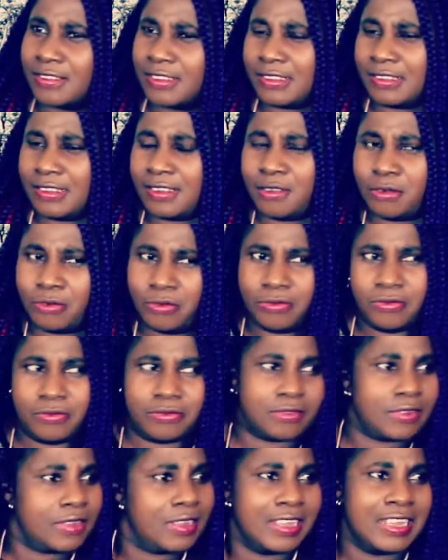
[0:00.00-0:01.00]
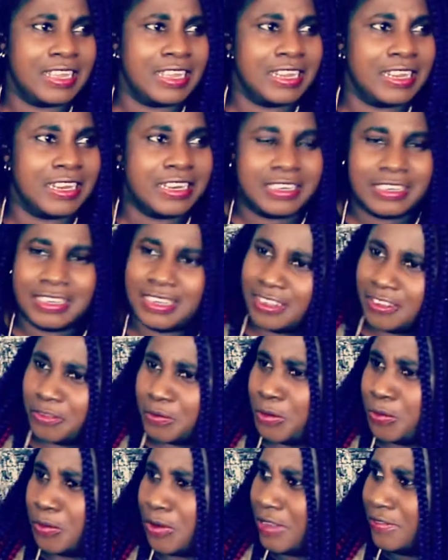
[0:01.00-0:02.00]
I said, oh, these
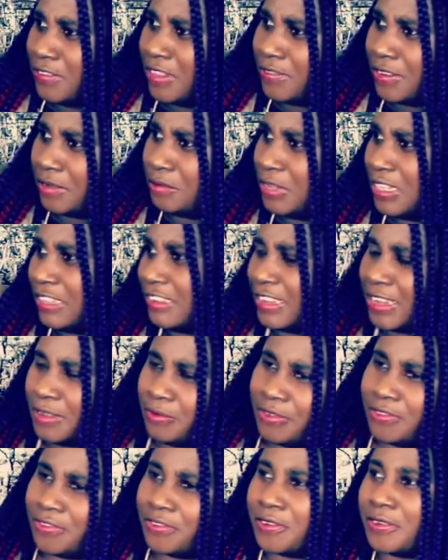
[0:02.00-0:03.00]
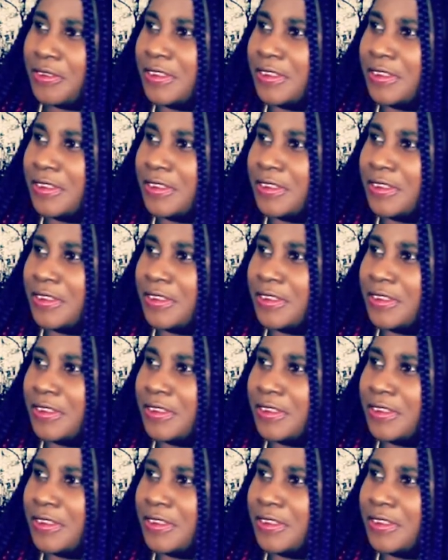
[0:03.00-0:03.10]
people I've never met here before.